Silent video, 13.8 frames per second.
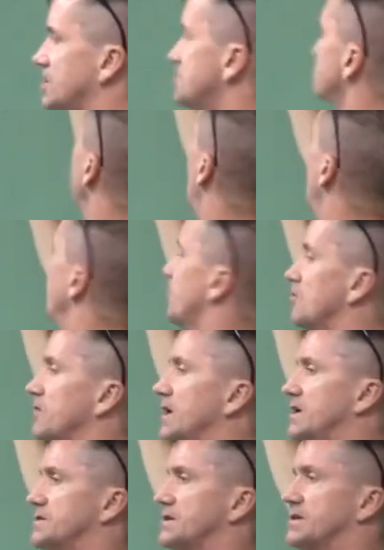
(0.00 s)
this problem for a
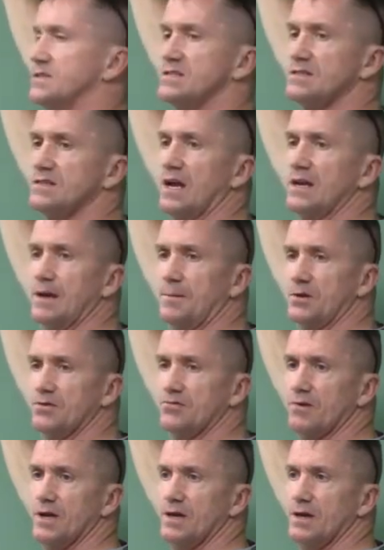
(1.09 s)
reason. This is like number
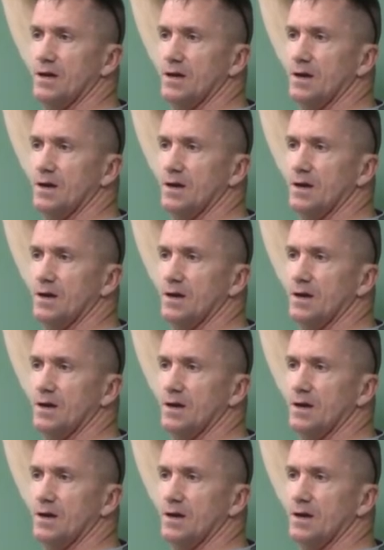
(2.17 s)
three.